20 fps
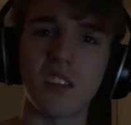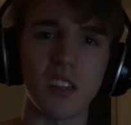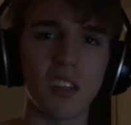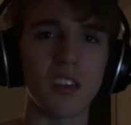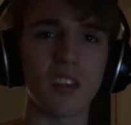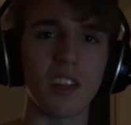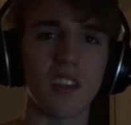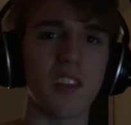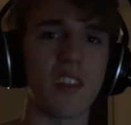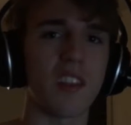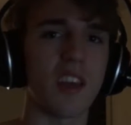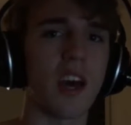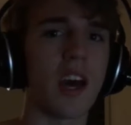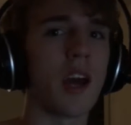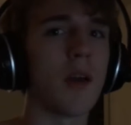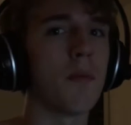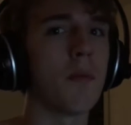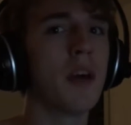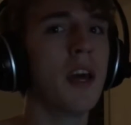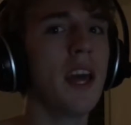cents at the
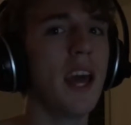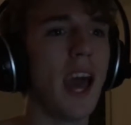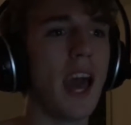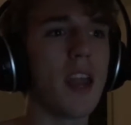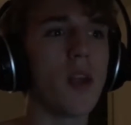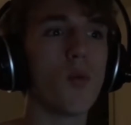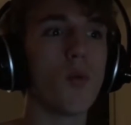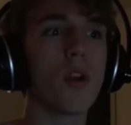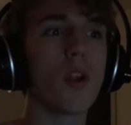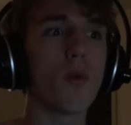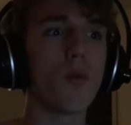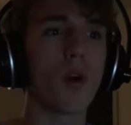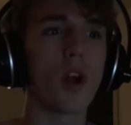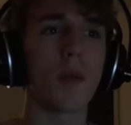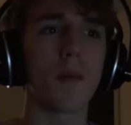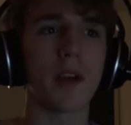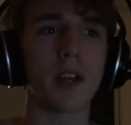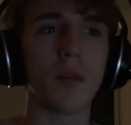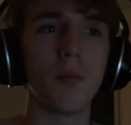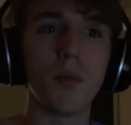time, and it wouldn't run on
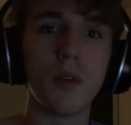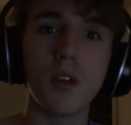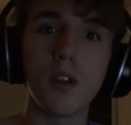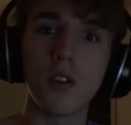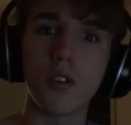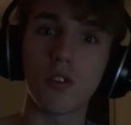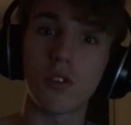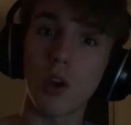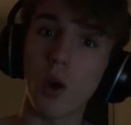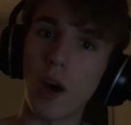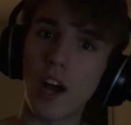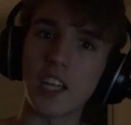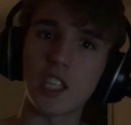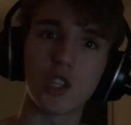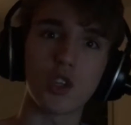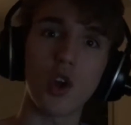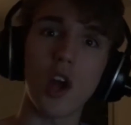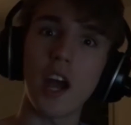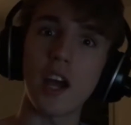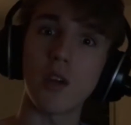my computer. So I
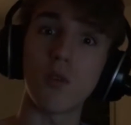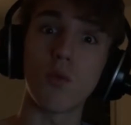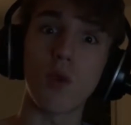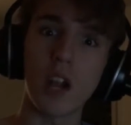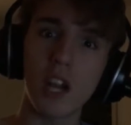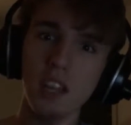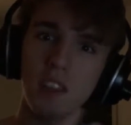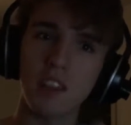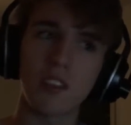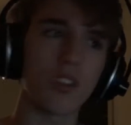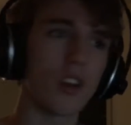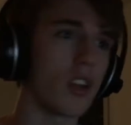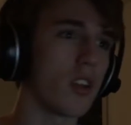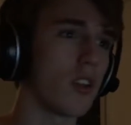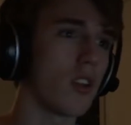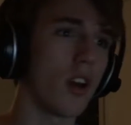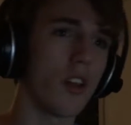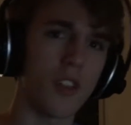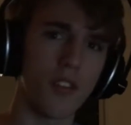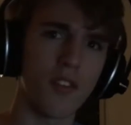tried running this
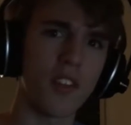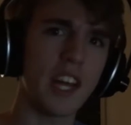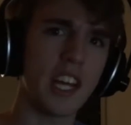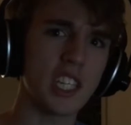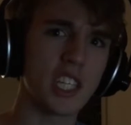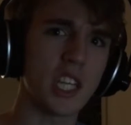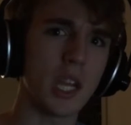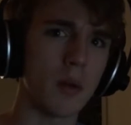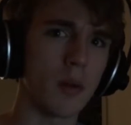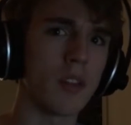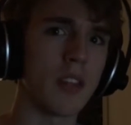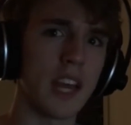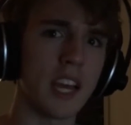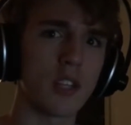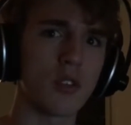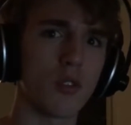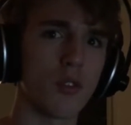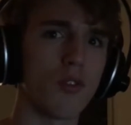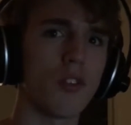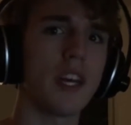on on the Flash game on the
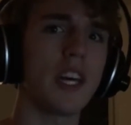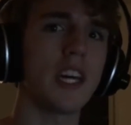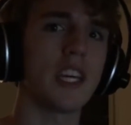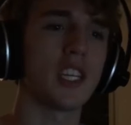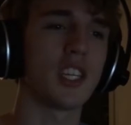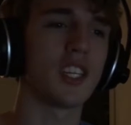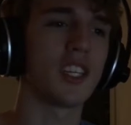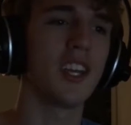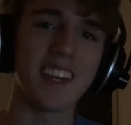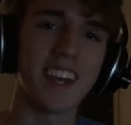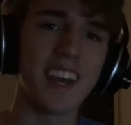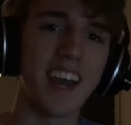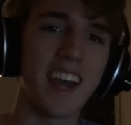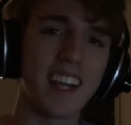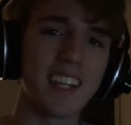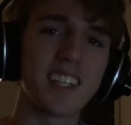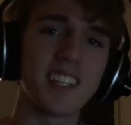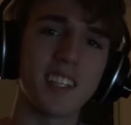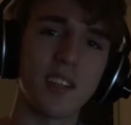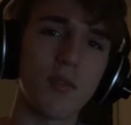actual Flash. It
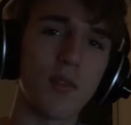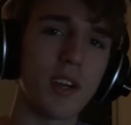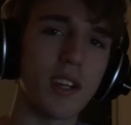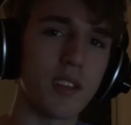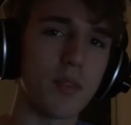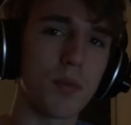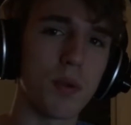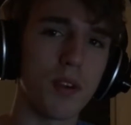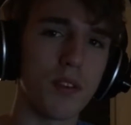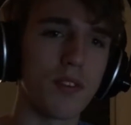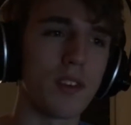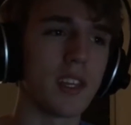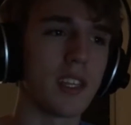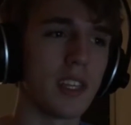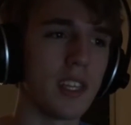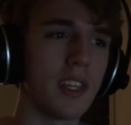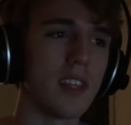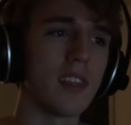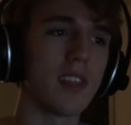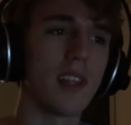actually runs
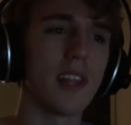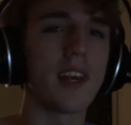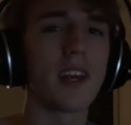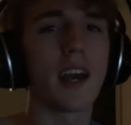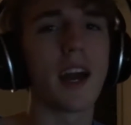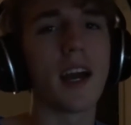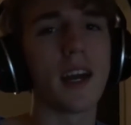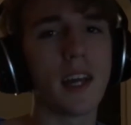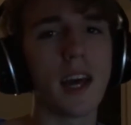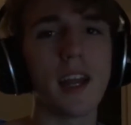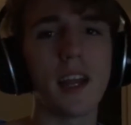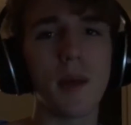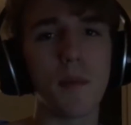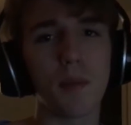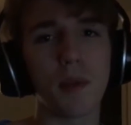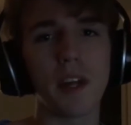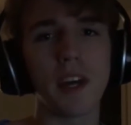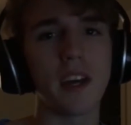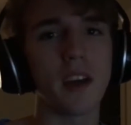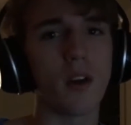perfectly. Like I I didn't
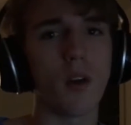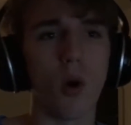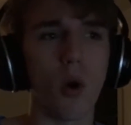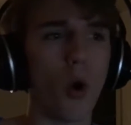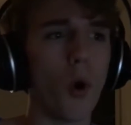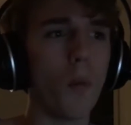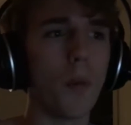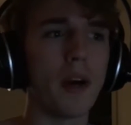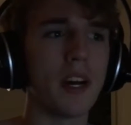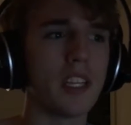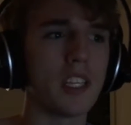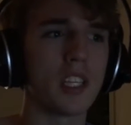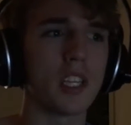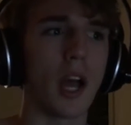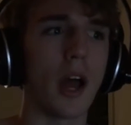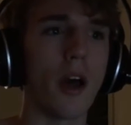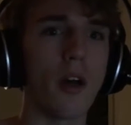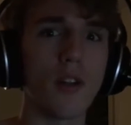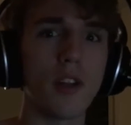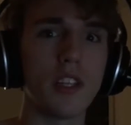play a whole bunch.
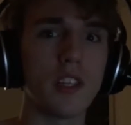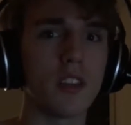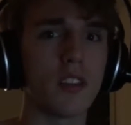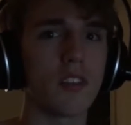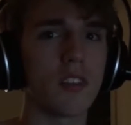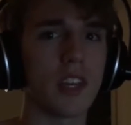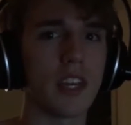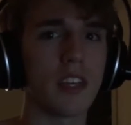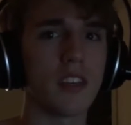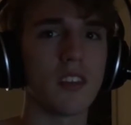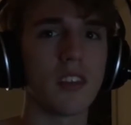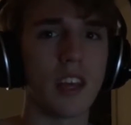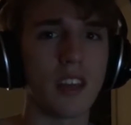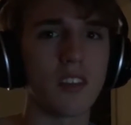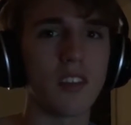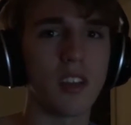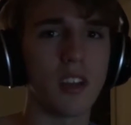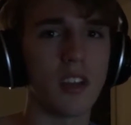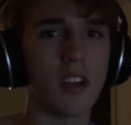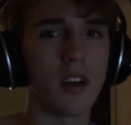I only just like
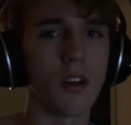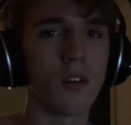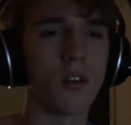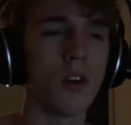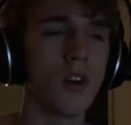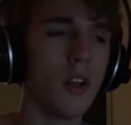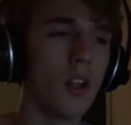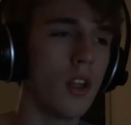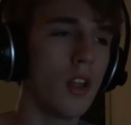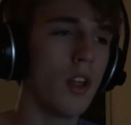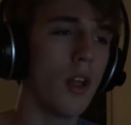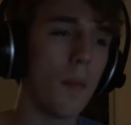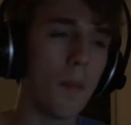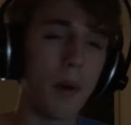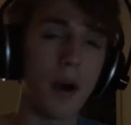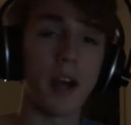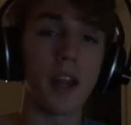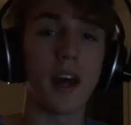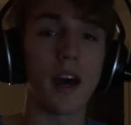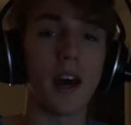tested it out. But